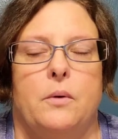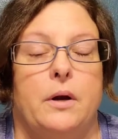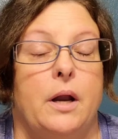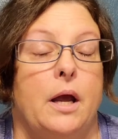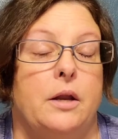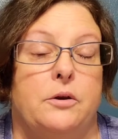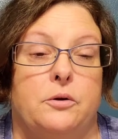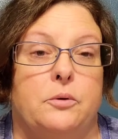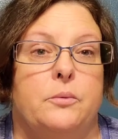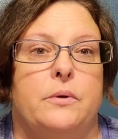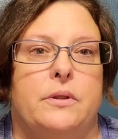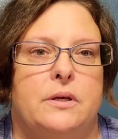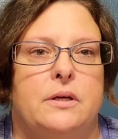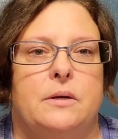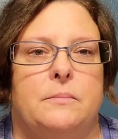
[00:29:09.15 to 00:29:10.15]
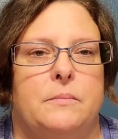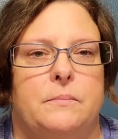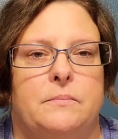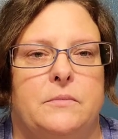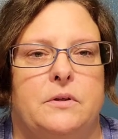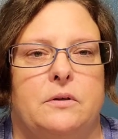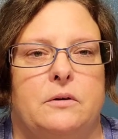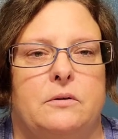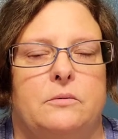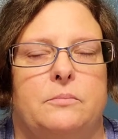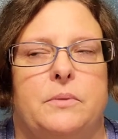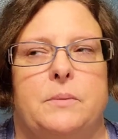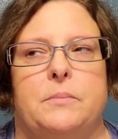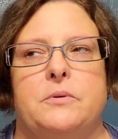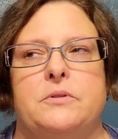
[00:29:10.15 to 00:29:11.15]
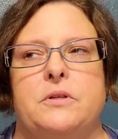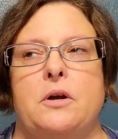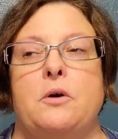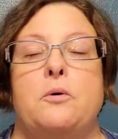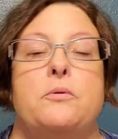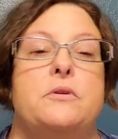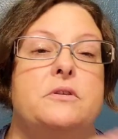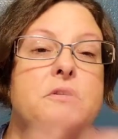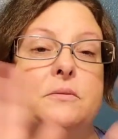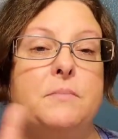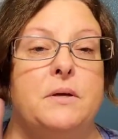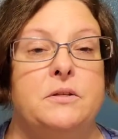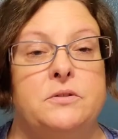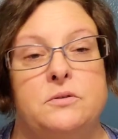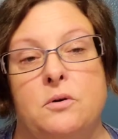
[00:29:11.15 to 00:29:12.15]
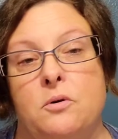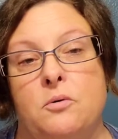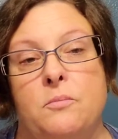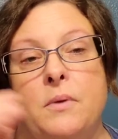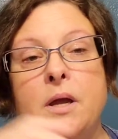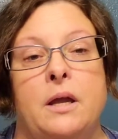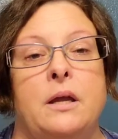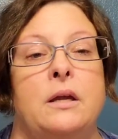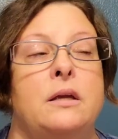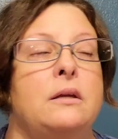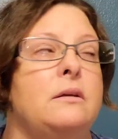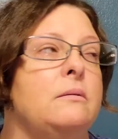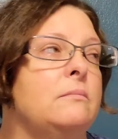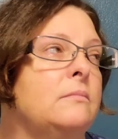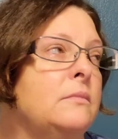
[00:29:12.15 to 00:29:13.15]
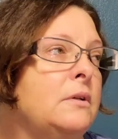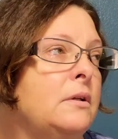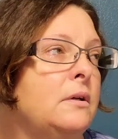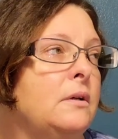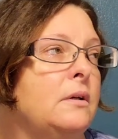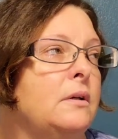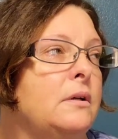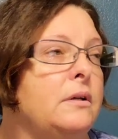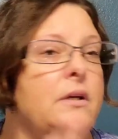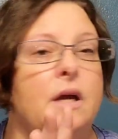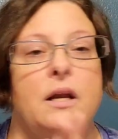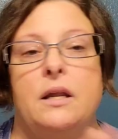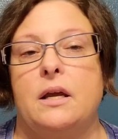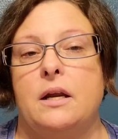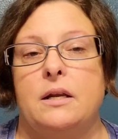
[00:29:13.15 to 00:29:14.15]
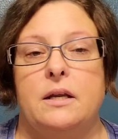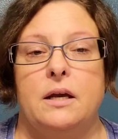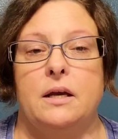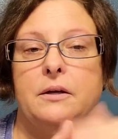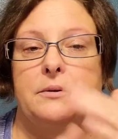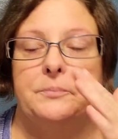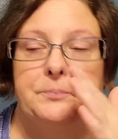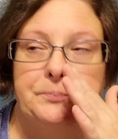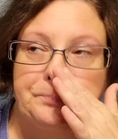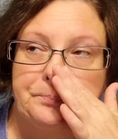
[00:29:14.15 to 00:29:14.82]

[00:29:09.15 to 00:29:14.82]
And I knew with him, you know, people say, oh, this is my soulmate, yada, yada, yada.